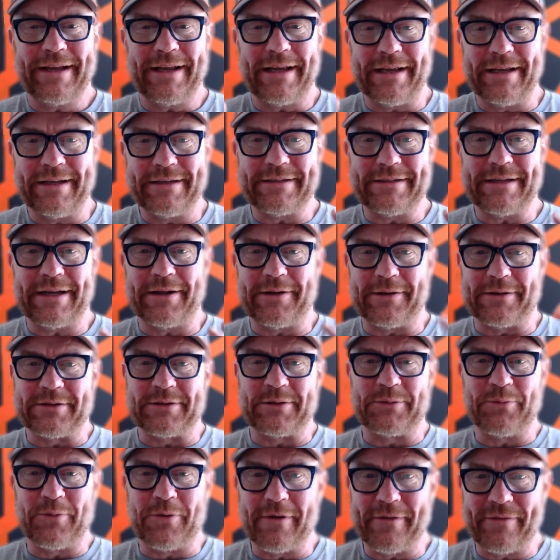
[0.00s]
Intel is
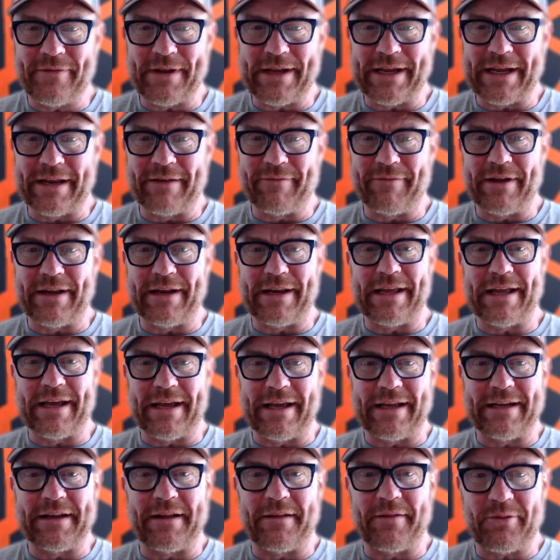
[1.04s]
dwarfing NVIDIA
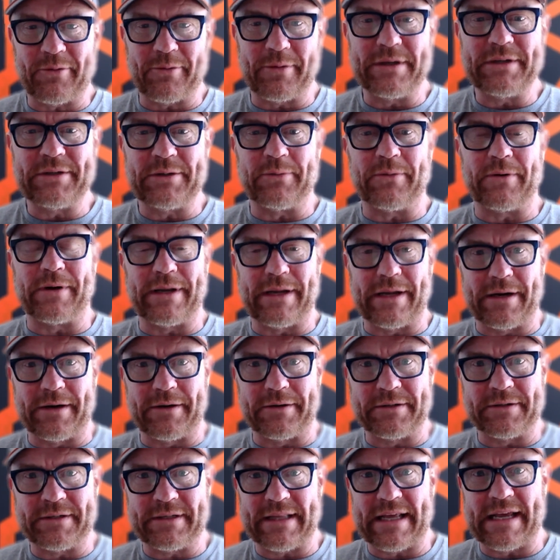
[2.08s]
in 3 short
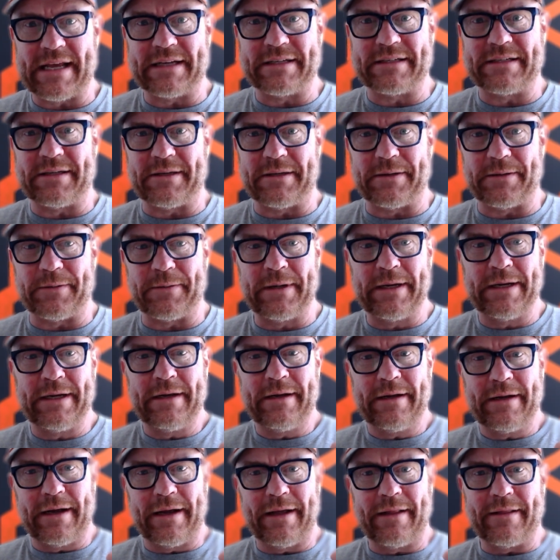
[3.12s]
years, thanks to
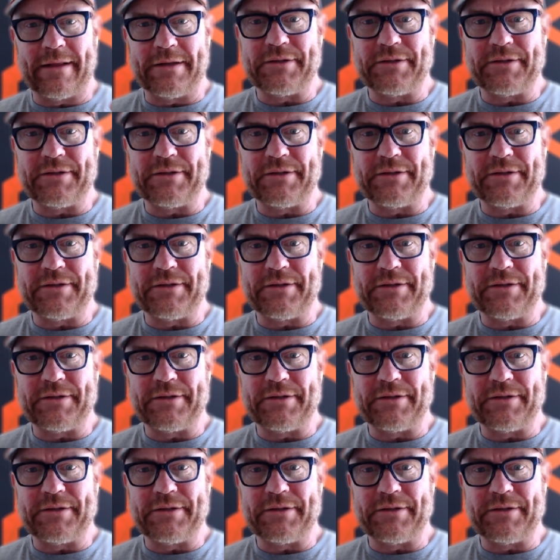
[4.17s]
the